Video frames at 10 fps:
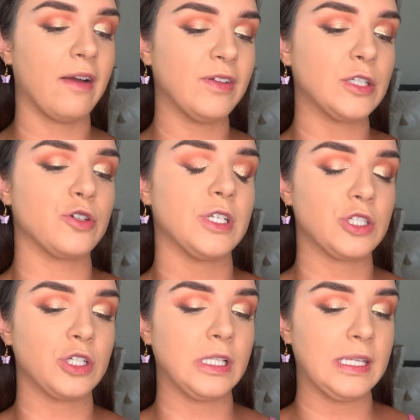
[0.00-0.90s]
I feel like
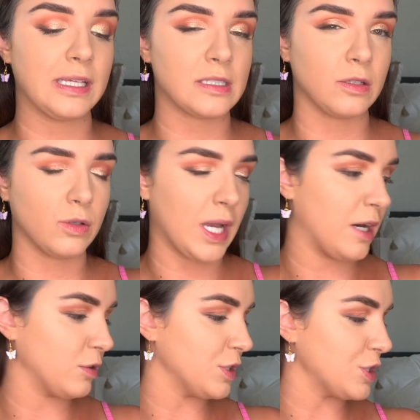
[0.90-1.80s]
traditionally that's a little
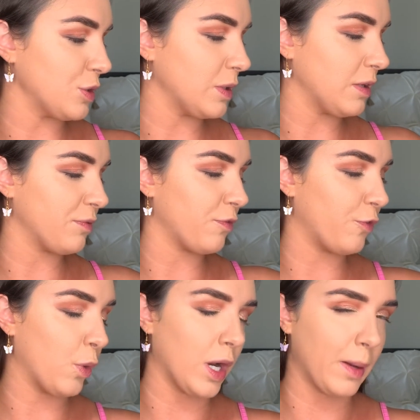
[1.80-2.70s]
counterintuitive
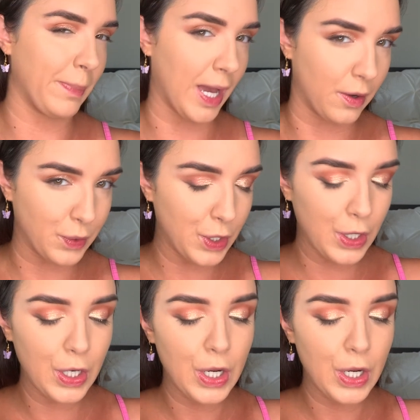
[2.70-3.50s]
for a powder.